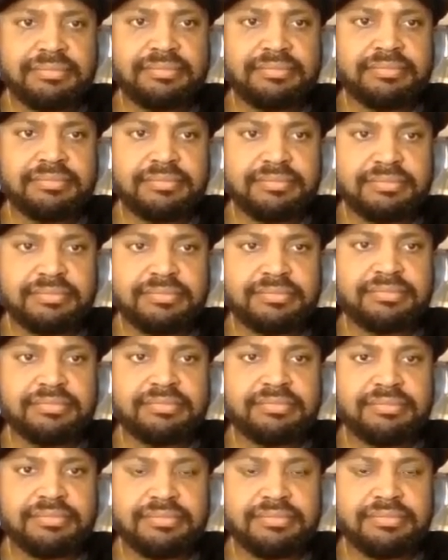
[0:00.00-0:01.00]

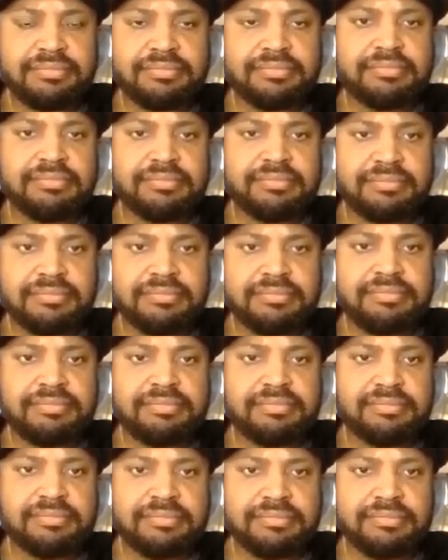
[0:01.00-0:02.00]

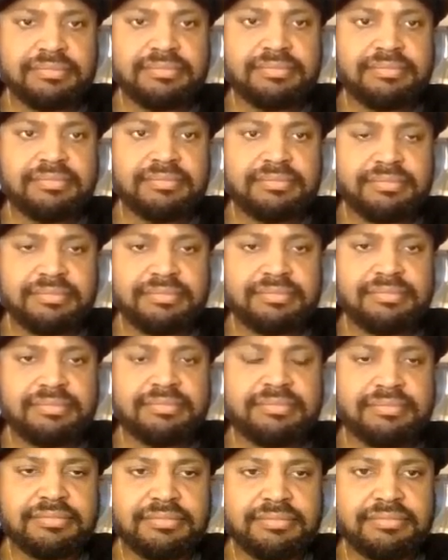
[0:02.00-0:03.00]

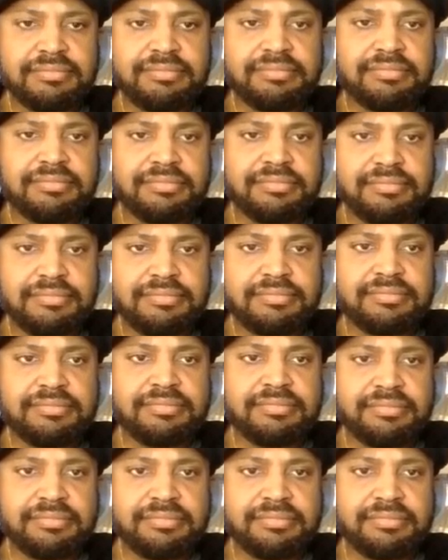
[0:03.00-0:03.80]
[no speech]